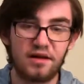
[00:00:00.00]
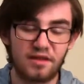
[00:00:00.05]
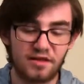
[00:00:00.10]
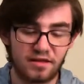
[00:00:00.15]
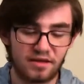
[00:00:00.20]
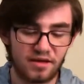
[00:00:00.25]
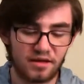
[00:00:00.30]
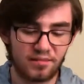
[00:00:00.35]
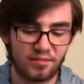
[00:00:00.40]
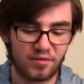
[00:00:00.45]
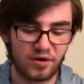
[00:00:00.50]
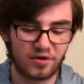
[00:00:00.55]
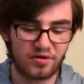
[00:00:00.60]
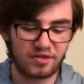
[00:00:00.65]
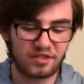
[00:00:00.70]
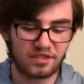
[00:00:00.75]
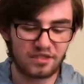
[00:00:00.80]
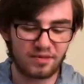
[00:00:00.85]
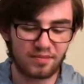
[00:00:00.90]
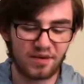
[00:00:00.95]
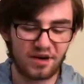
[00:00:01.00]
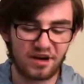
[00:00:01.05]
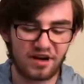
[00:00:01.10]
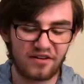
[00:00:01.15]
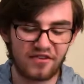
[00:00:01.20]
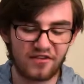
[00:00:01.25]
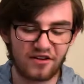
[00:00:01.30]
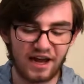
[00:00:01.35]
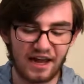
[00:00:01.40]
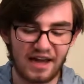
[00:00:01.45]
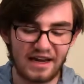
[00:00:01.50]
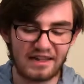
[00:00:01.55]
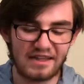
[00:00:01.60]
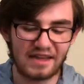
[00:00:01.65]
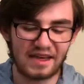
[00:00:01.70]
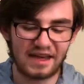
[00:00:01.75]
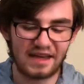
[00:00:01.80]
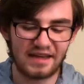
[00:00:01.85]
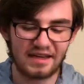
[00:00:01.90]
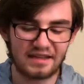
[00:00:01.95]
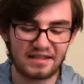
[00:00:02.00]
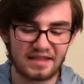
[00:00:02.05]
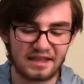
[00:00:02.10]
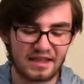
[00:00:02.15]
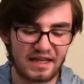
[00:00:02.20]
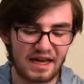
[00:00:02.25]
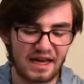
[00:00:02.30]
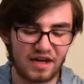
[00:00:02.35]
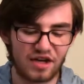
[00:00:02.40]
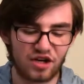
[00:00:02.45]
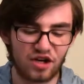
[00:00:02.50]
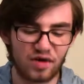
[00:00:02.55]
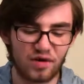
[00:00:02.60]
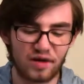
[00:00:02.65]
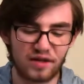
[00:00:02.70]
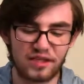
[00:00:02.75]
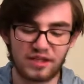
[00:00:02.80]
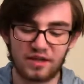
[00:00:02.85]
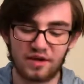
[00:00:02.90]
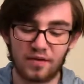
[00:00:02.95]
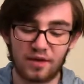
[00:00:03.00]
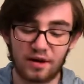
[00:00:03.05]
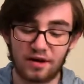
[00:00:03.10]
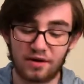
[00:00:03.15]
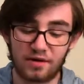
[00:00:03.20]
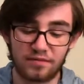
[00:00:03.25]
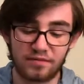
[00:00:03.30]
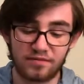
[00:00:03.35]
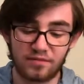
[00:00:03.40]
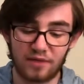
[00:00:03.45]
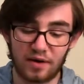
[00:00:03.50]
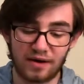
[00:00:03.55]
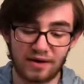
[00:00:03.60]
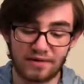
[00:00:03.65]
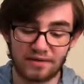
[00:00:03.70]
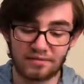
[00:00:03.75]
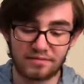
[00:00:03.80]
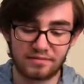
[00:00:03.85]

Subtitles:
The boat disappeared for 8 days, and they had no idea where it went,